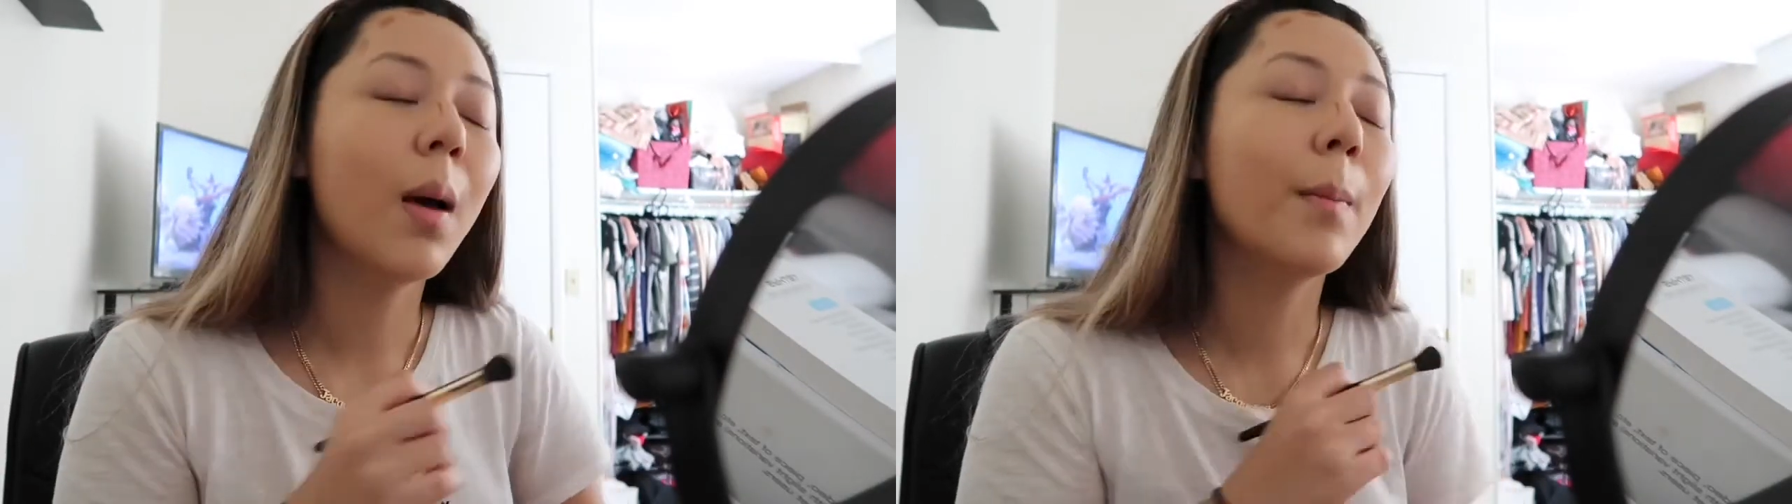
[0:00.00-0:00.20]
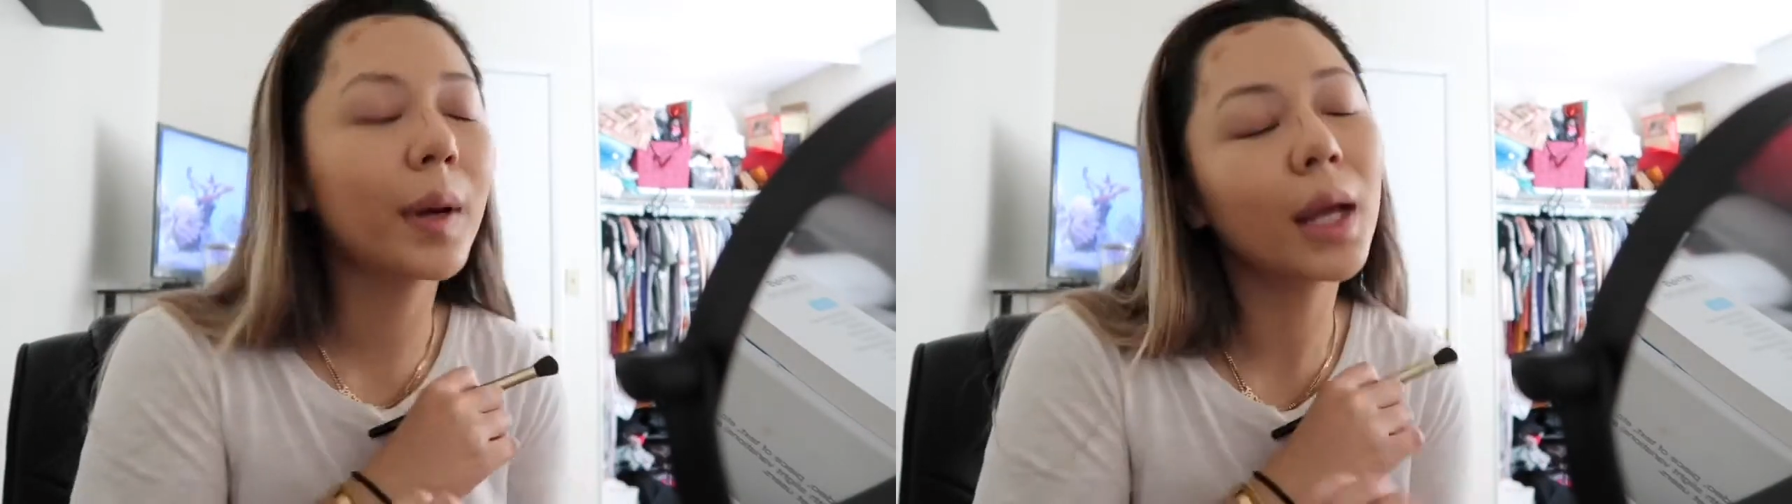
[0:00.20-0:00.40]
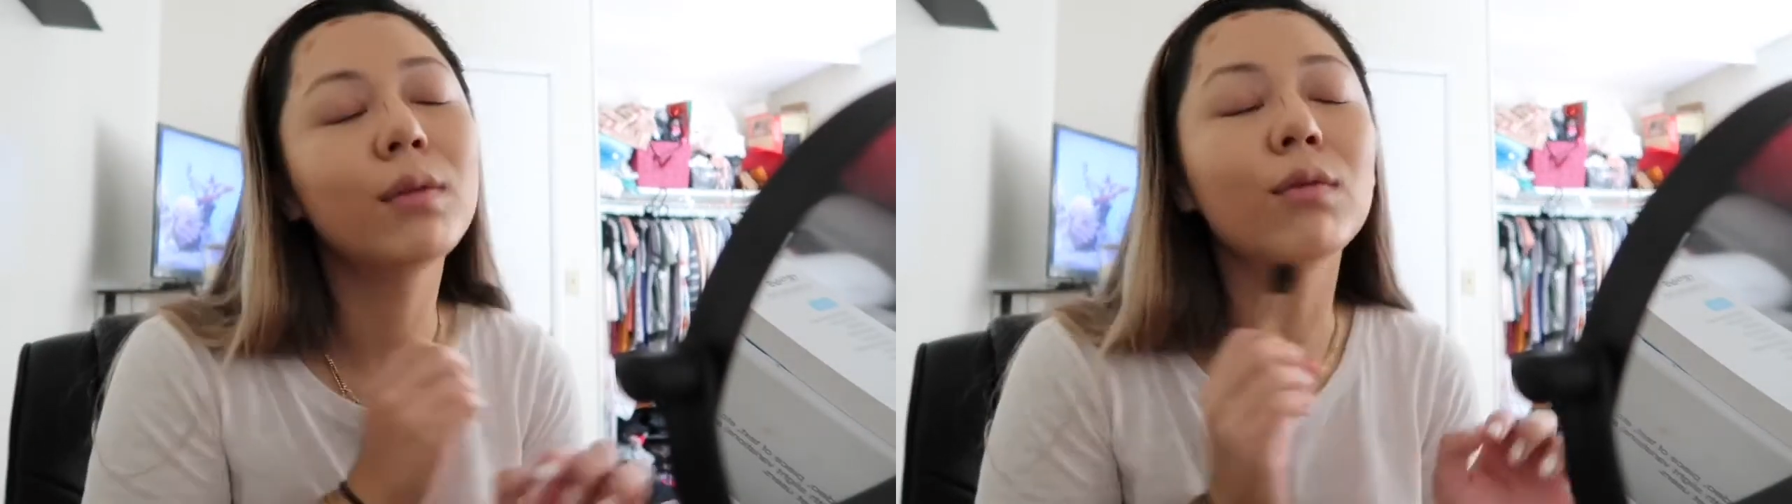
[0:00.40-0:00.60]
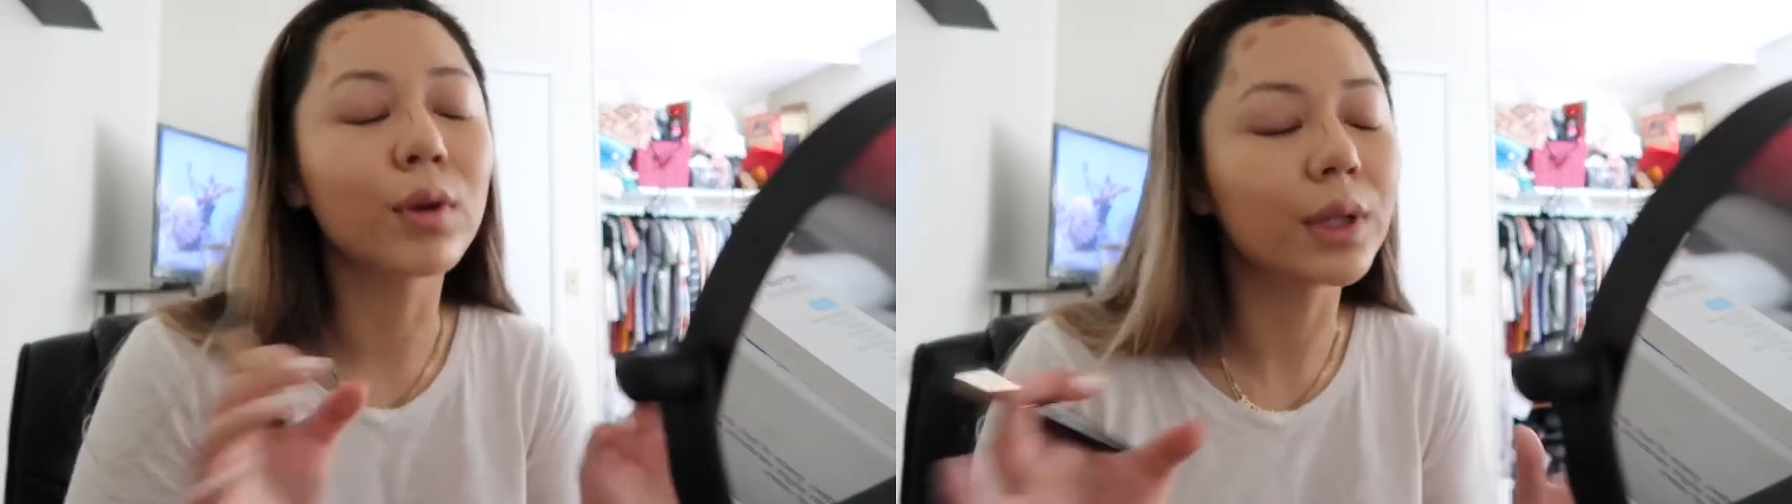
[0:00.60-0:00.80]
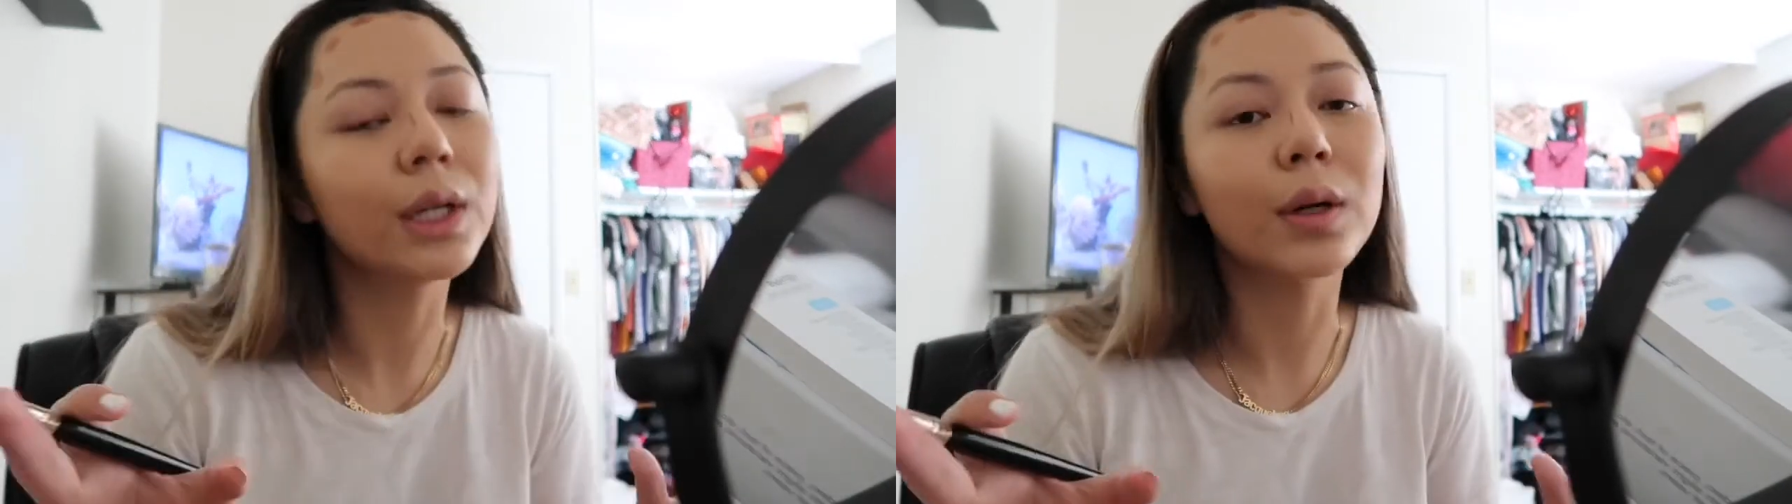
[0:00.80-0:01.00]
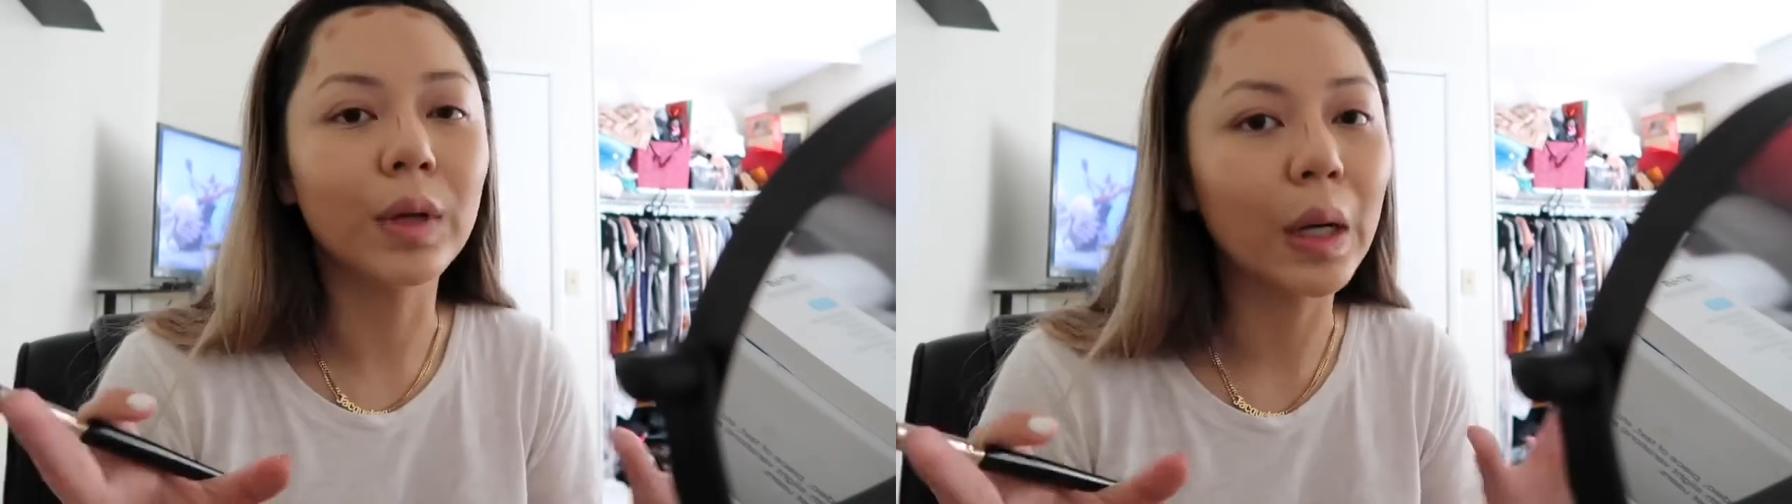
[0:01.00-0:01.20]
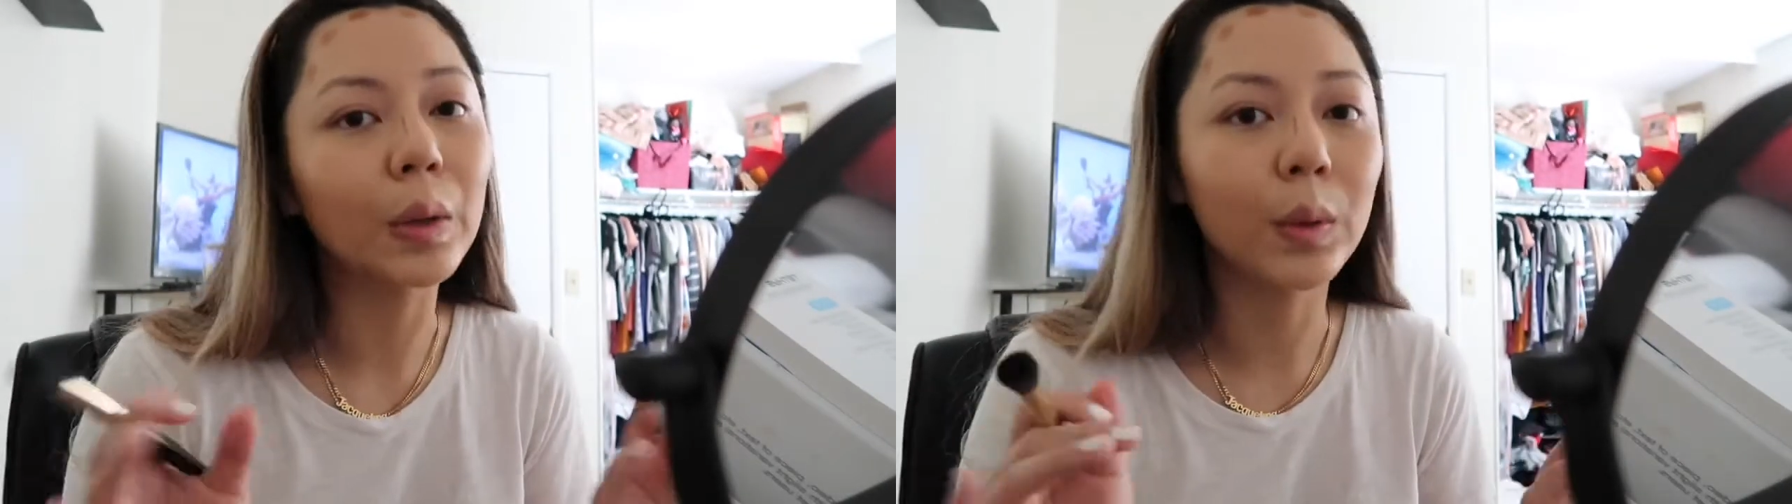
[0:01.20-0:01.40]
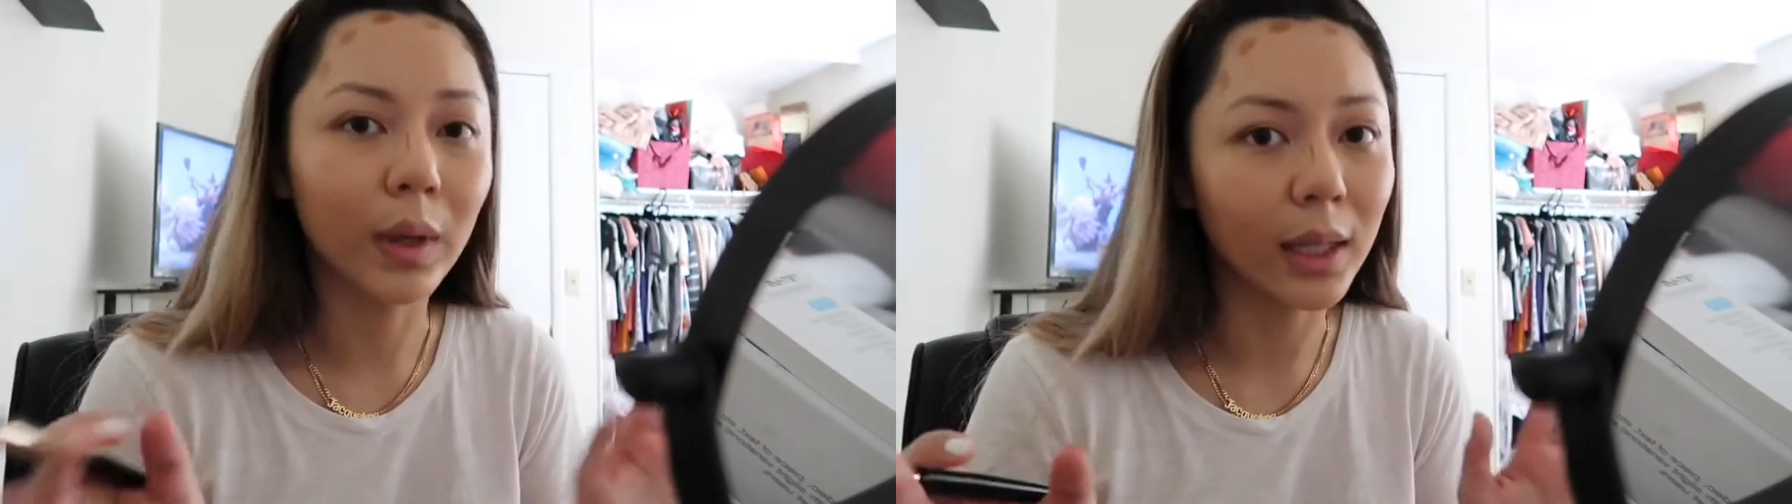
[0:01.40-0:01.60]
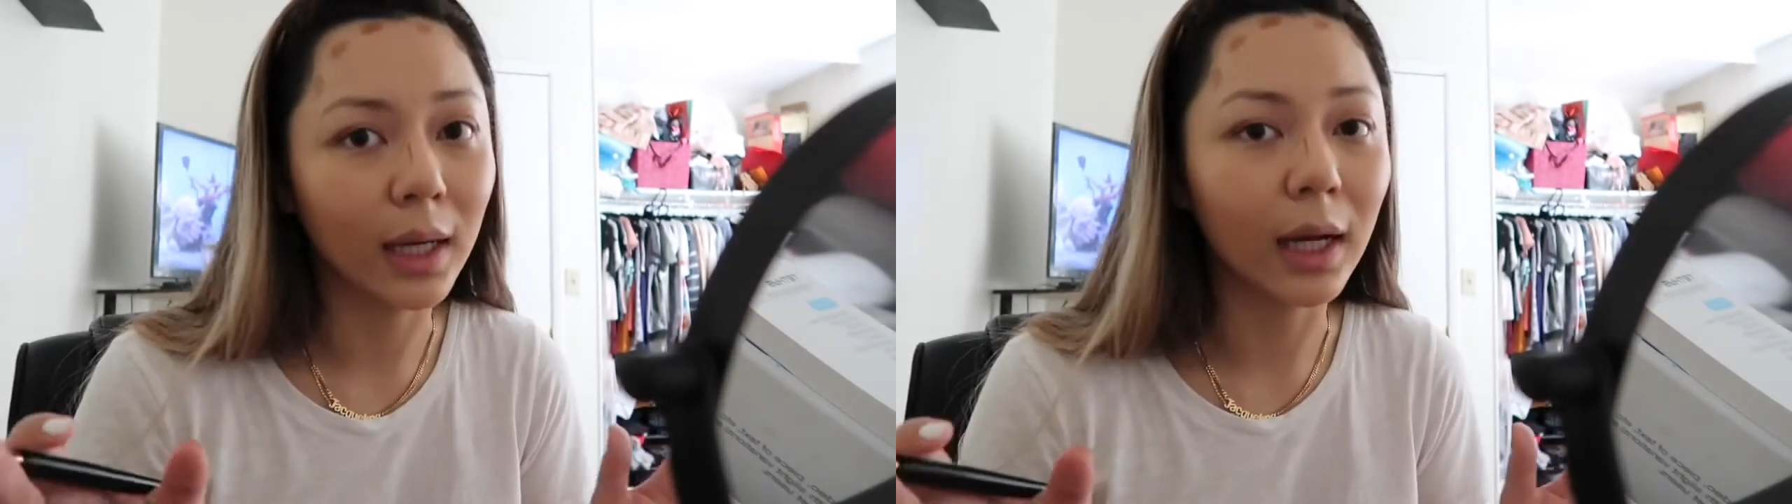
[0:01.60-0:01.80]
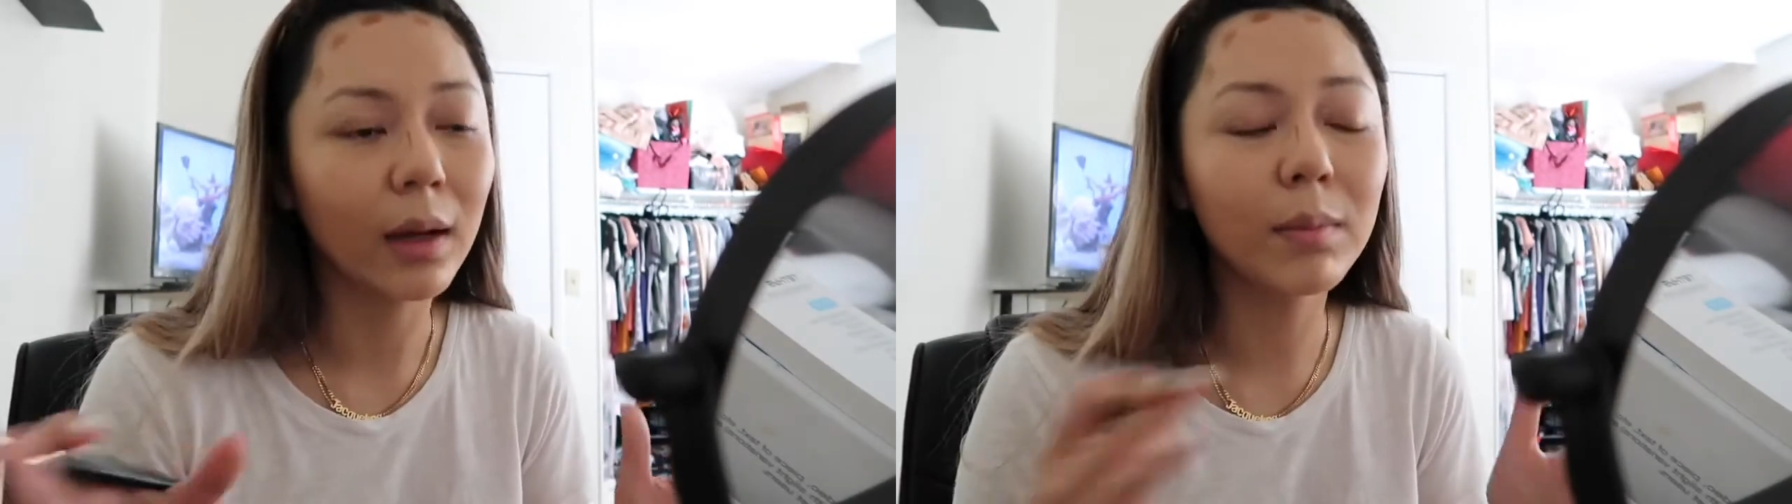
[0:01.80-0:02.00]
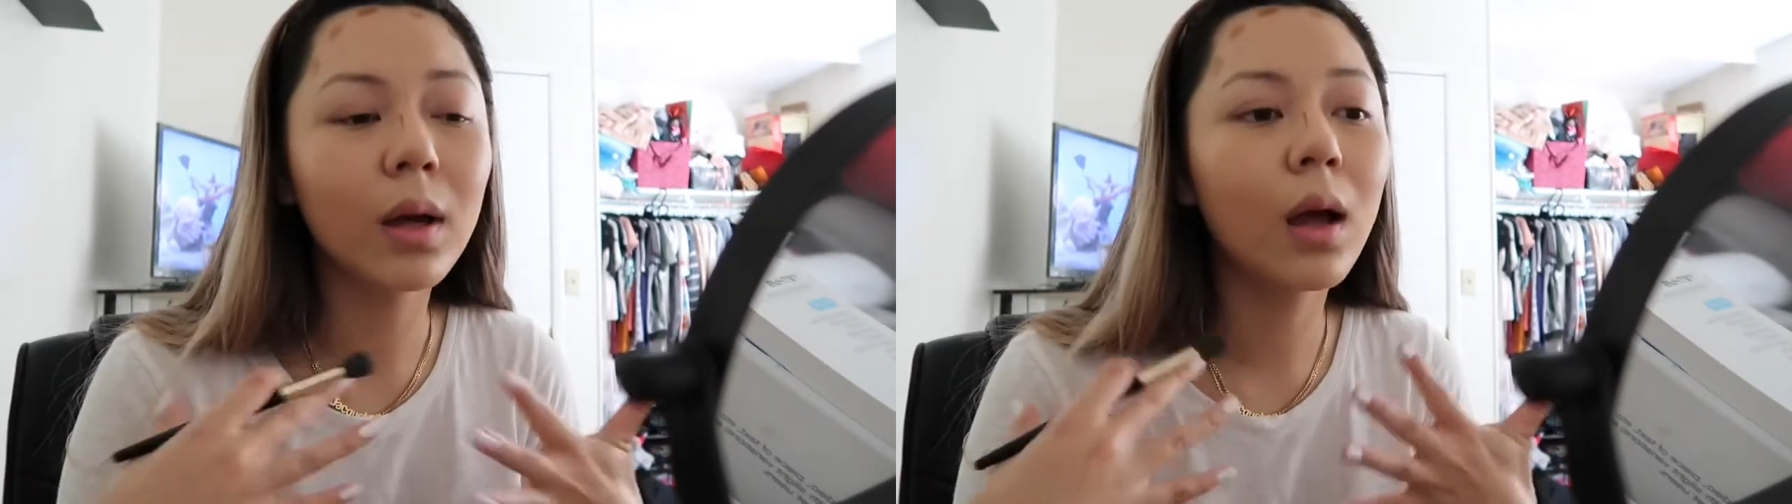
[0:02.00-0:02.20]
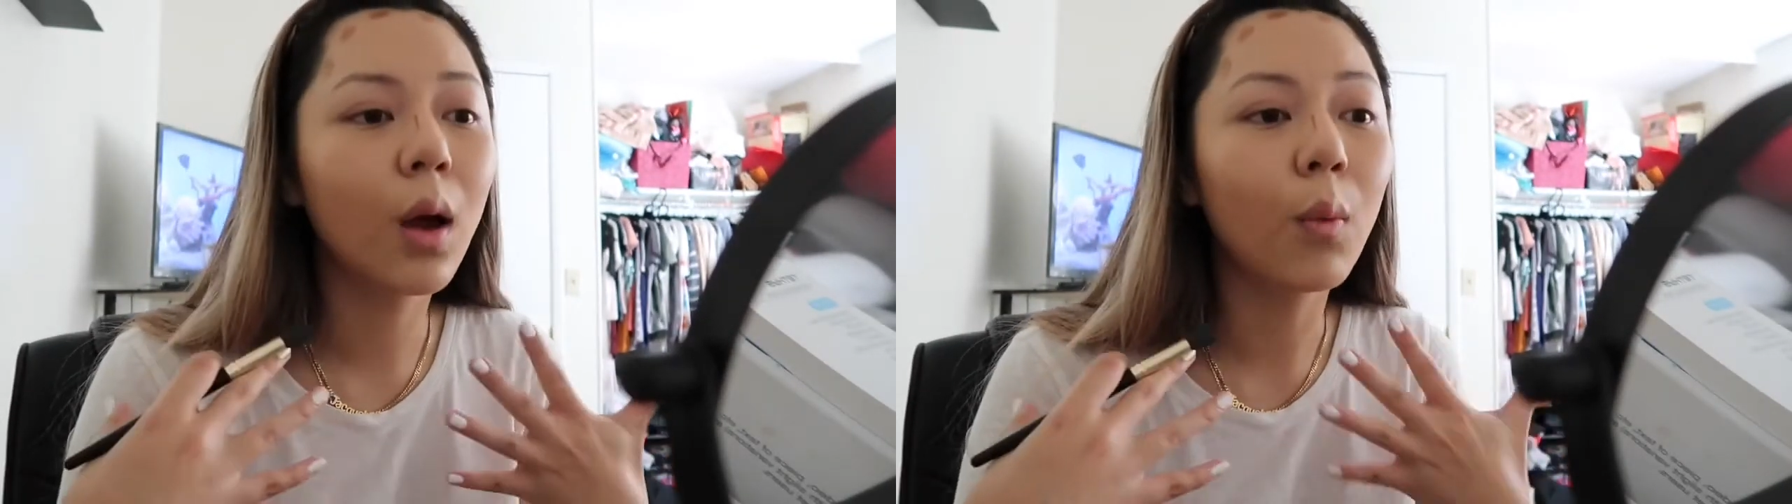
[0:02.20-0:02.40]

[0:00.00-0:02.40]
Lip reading: but I really don't know who I am